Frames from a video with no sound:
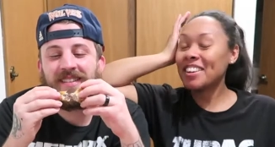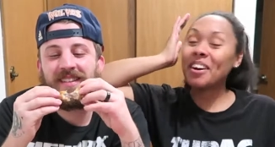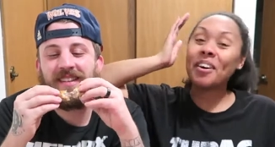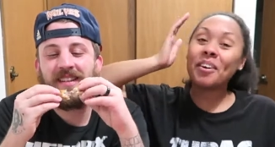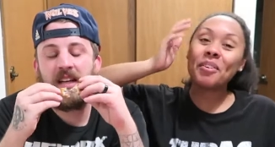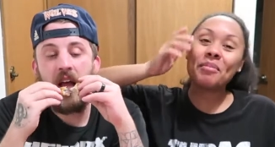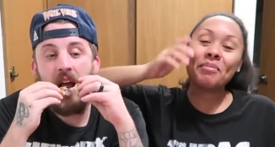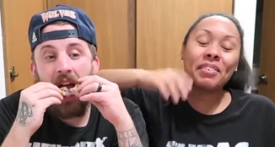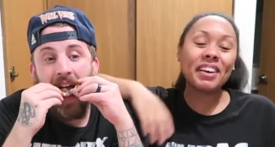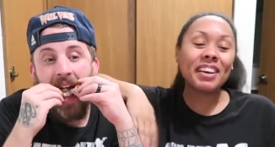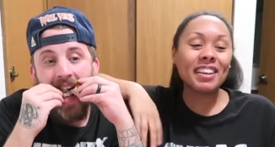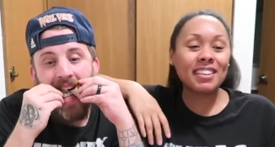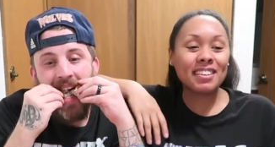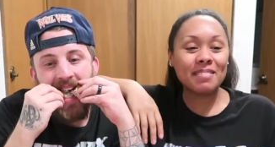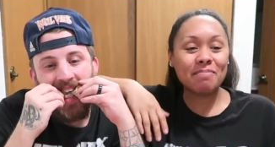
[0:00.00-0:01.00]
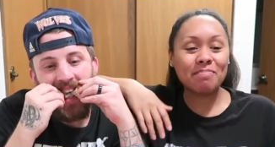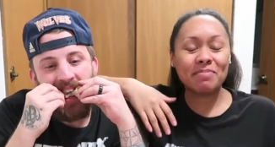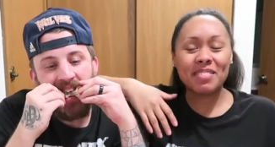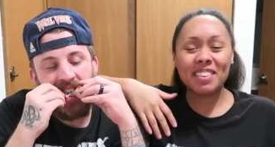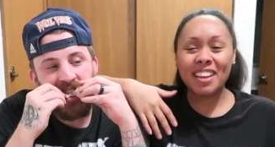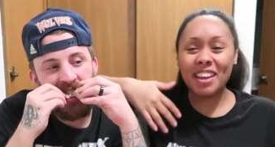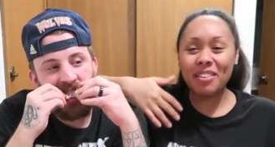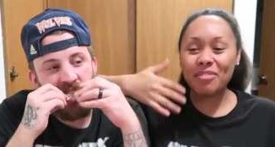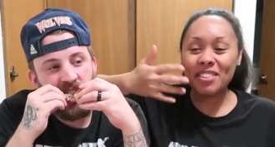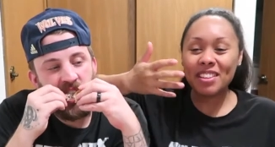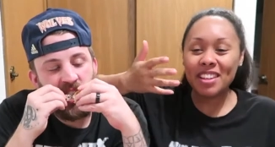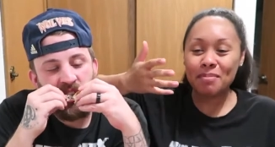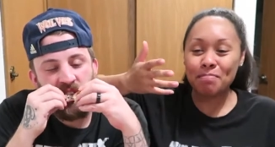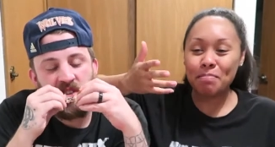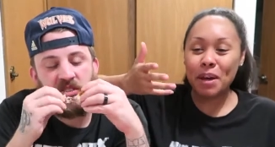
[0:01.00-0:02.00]
Speaker 1: no, but I feel
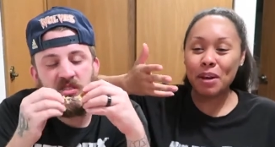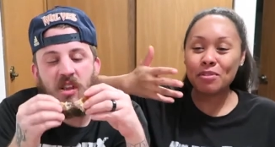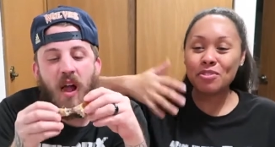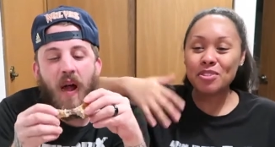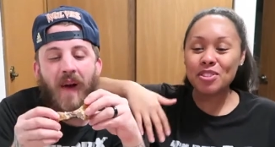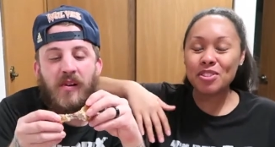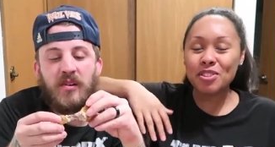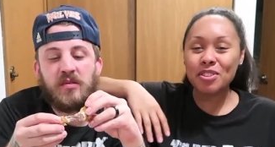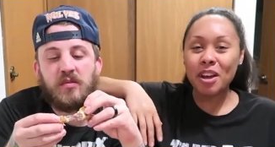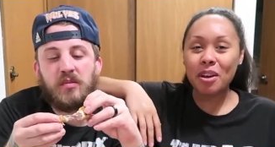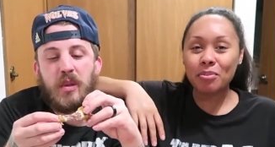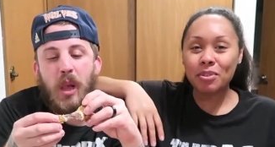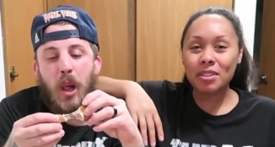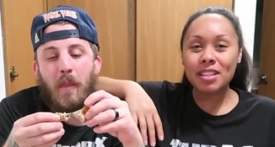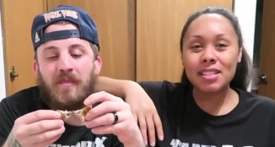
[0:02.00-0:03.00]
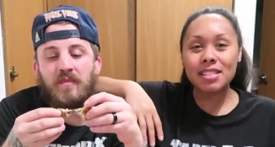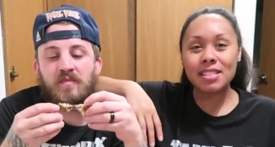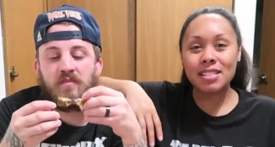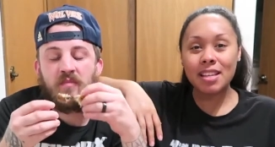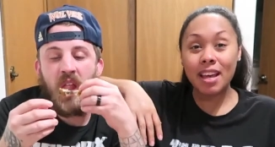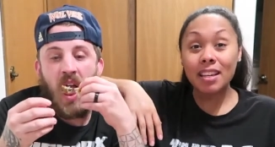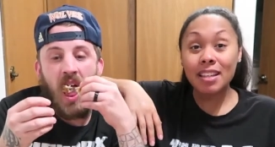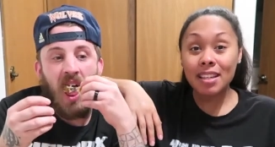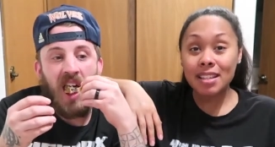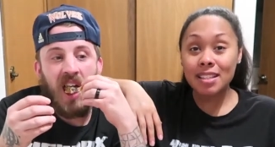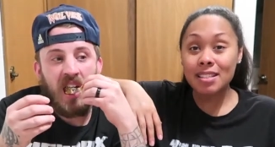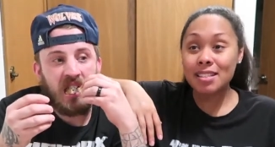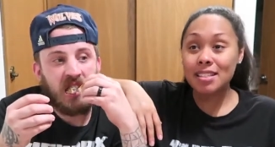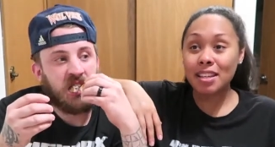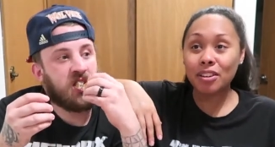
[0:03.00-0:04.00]
like boundaries are not really set
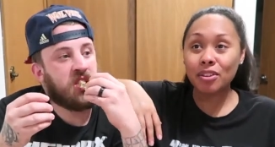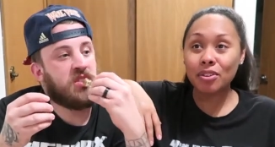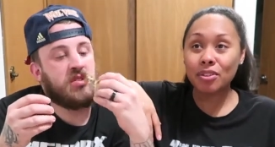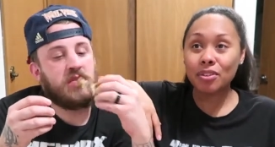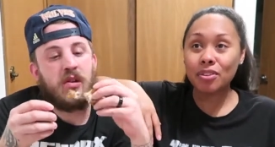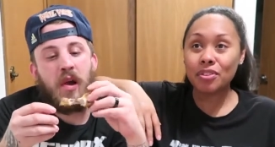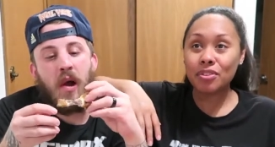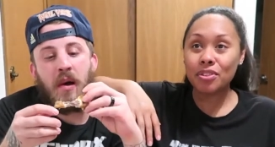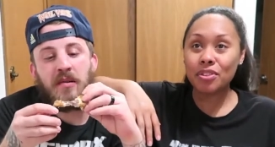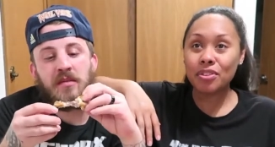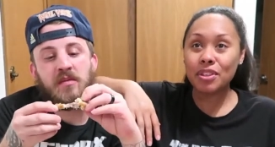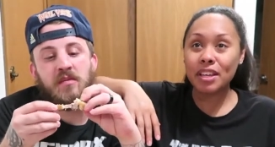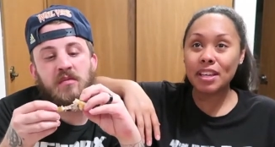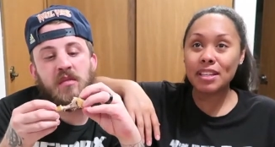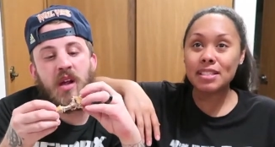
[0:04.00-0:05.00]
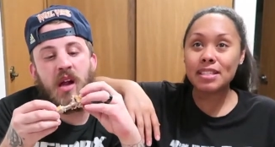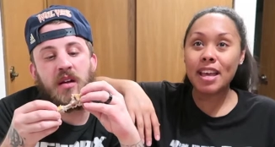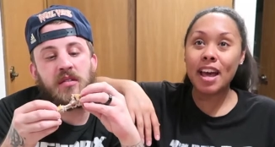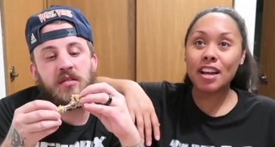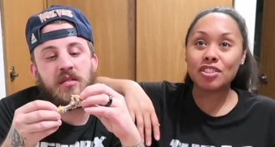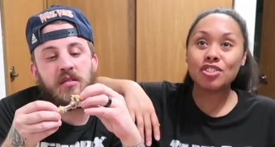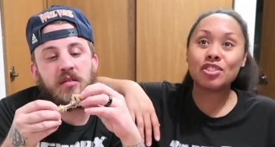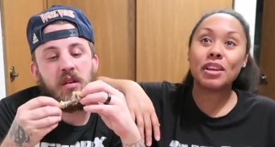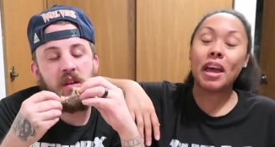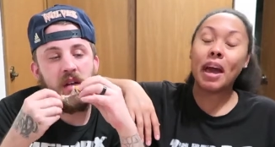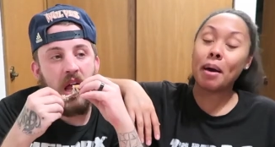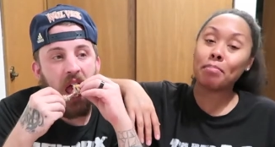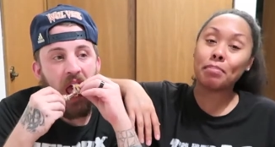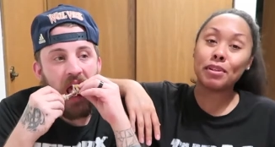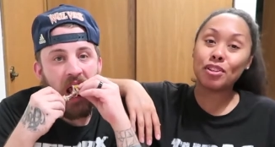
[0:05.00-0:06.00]
until things actually
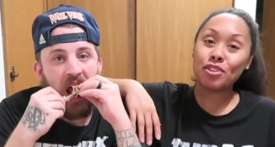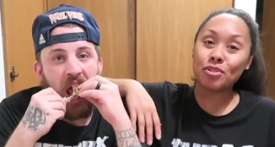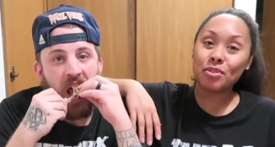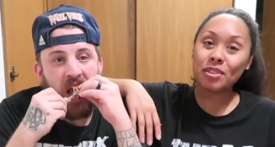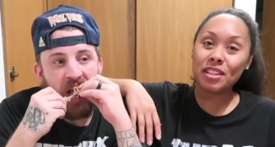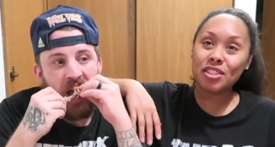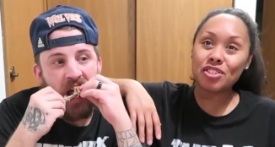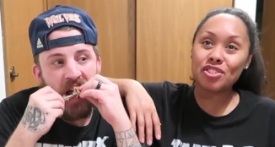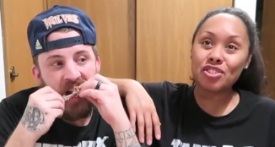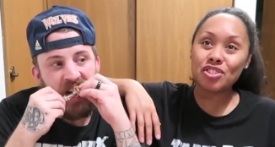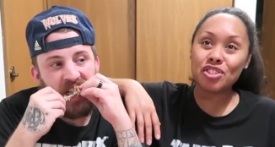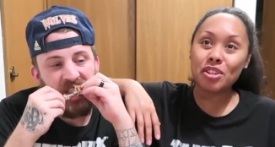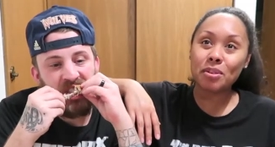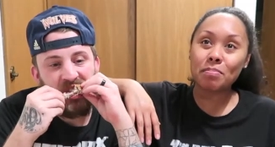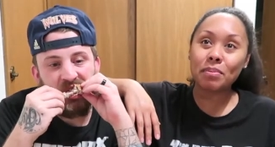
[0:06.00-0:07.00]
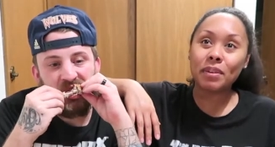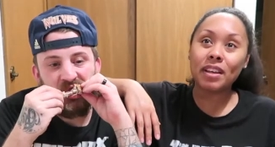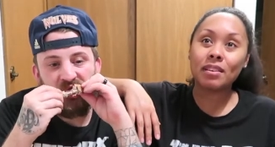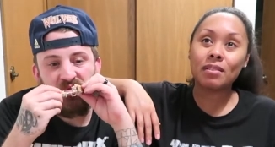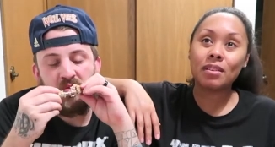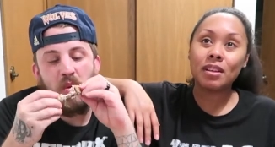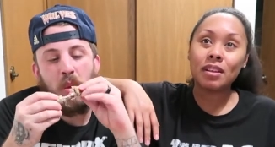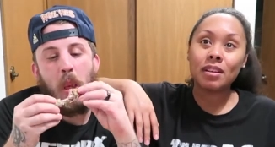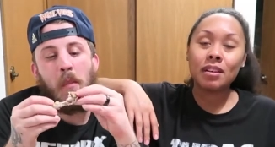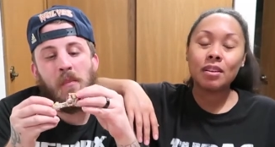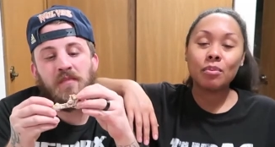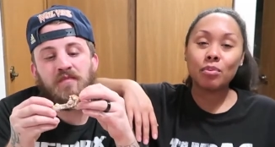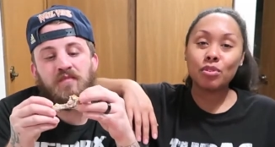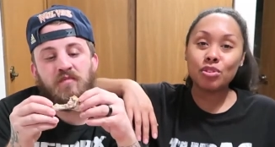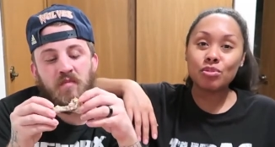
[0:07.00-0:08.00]
happen in your relationship. Like
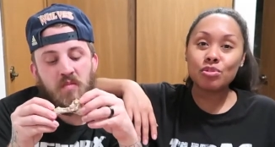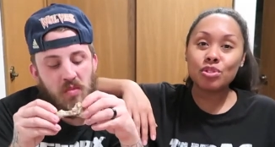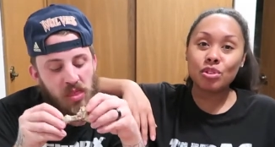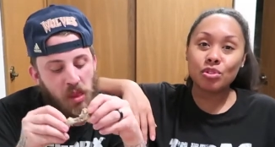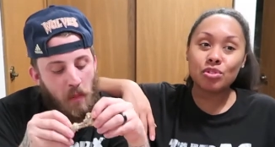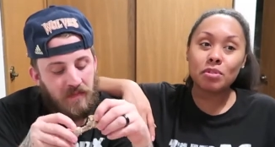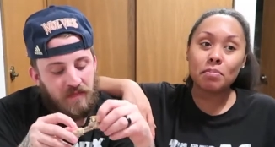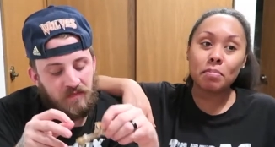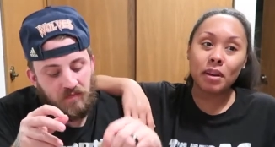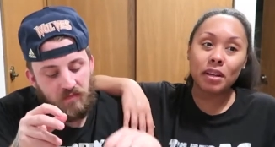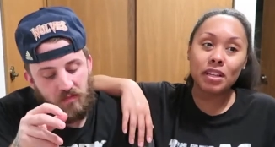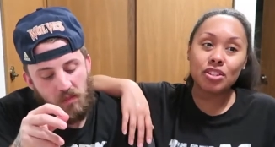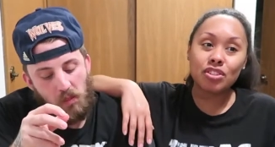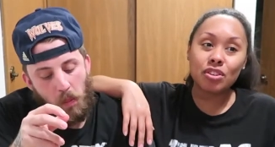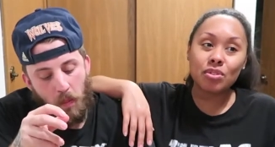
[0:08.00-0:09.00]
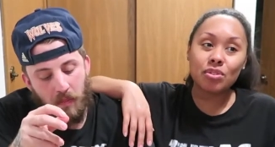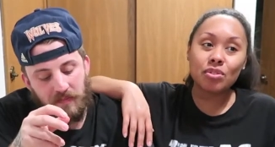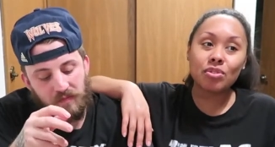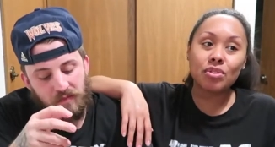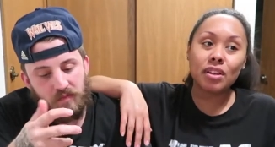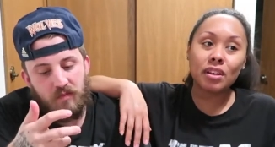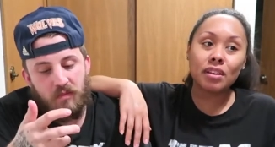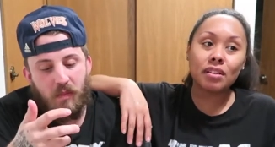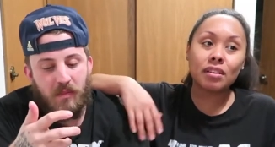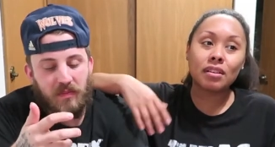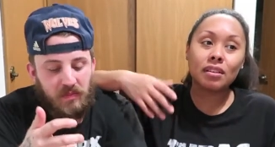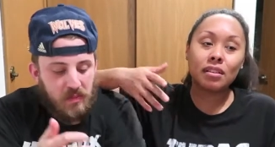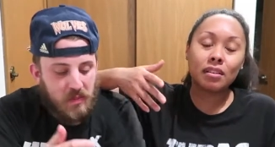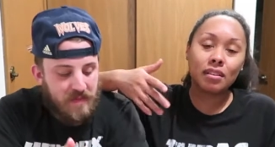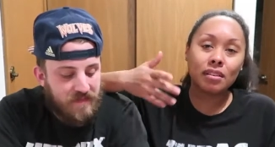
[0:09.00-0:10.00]
when you start to bug each other,
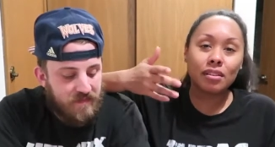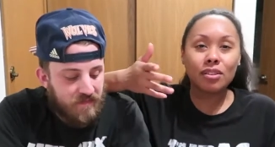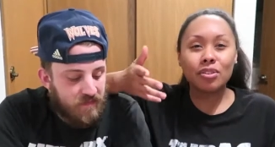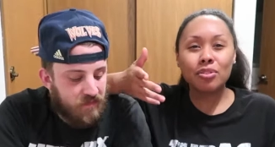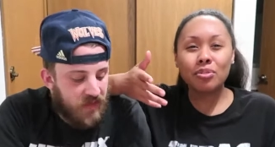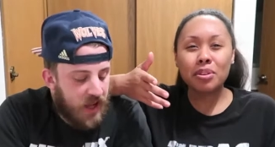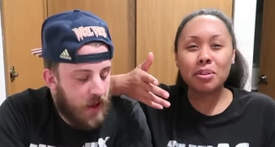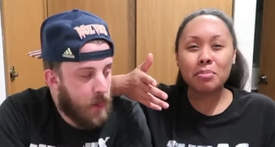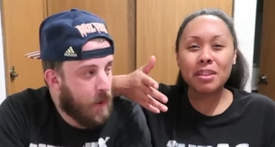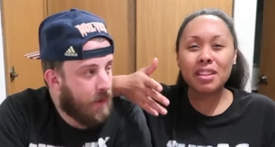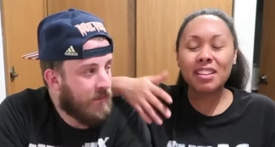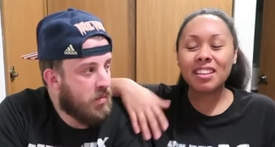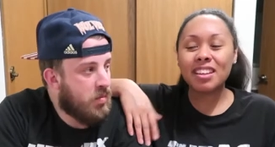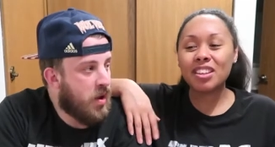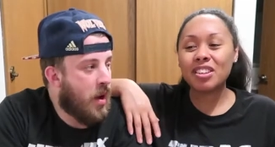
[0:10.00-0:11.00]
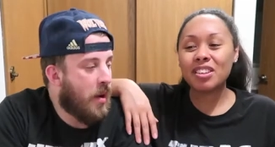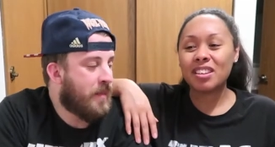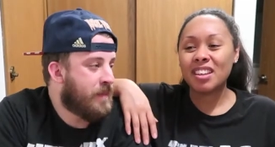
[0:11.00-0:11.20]
then you know what I mean? Like